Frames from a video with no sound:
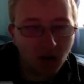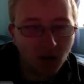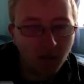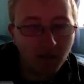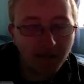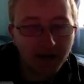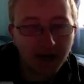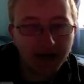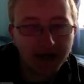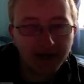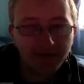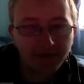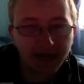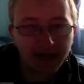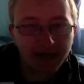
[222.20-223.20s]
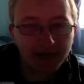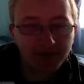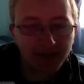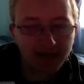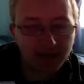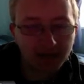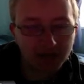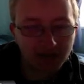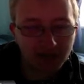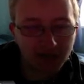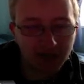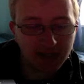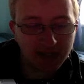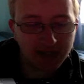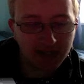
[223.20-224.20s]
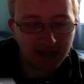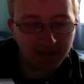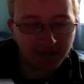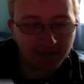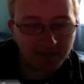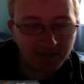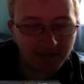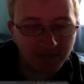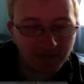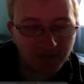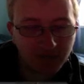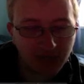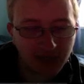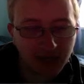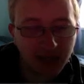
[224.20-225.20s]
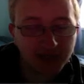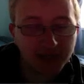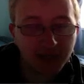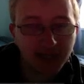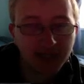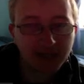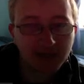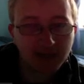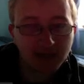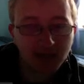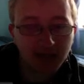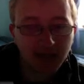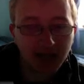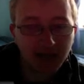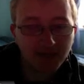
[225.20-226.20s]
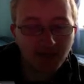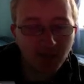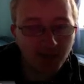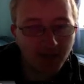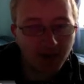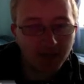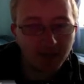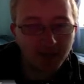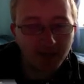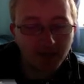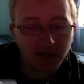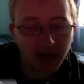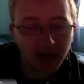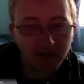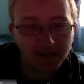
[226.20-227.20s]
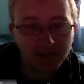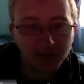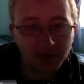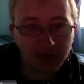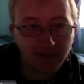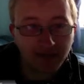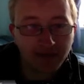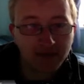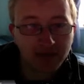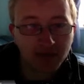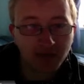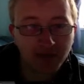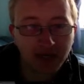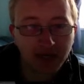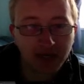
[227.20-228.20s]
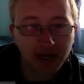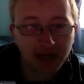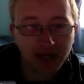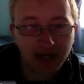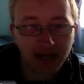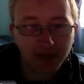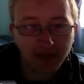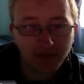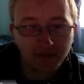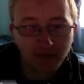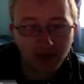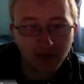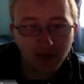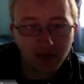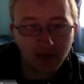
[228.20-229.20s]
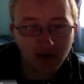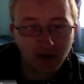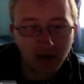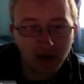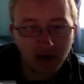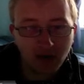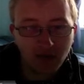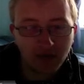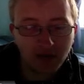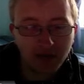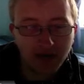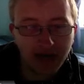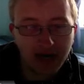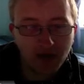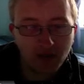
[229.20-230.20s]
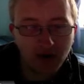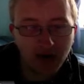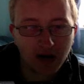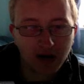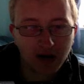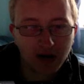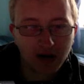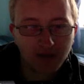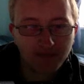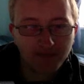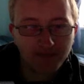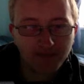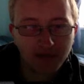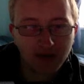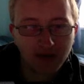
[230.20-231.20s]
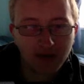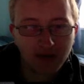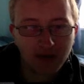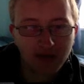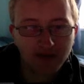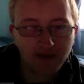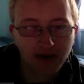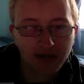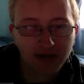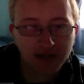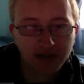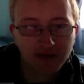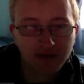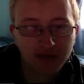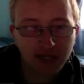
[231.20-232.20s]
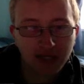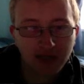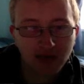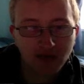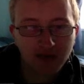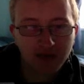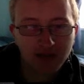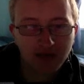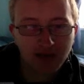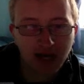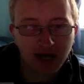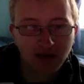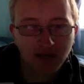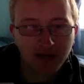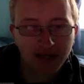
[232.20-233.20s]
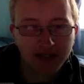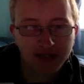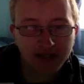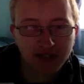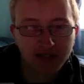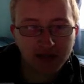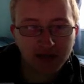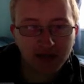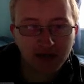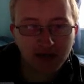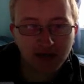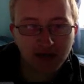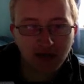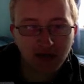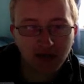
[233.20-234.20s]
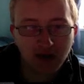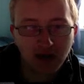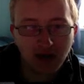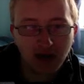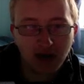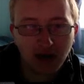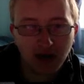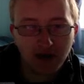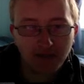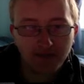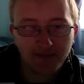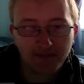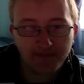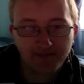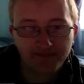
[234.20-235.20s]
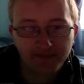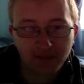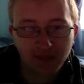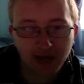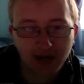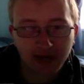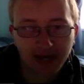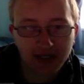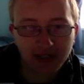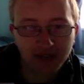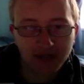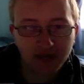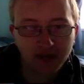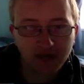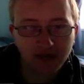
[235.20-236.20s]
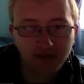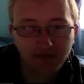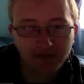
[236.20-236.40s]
One thing I did forget to mention is if in the installation you should get a pop-up um, screen if you haven't installed PDAnet before with a network device to say you want to allow this um, connection